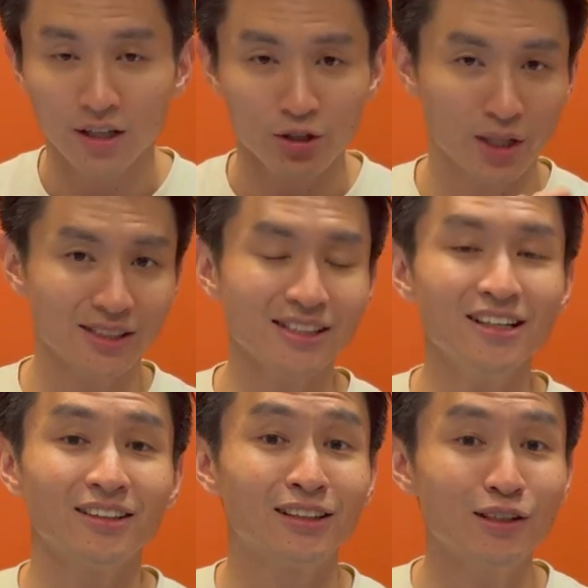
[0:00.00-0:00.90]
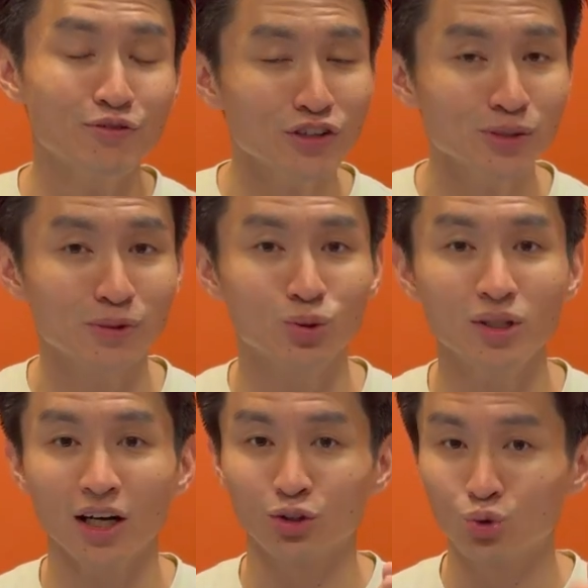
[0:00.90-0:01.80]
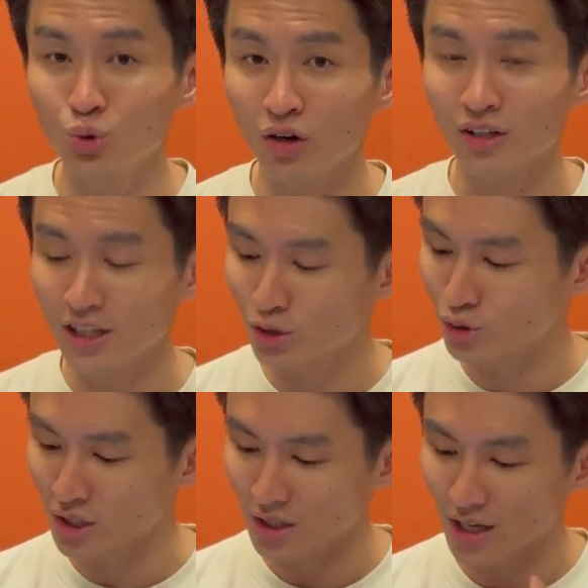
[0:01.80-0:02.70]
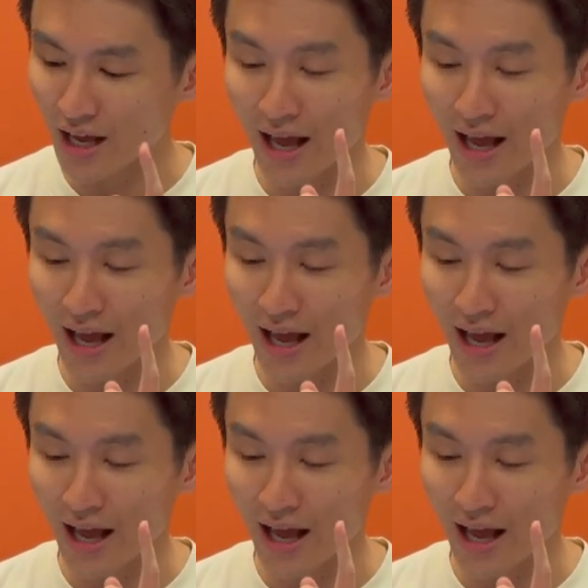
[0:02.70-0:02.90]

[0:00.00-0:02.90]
You can see here the difference between a dual key unit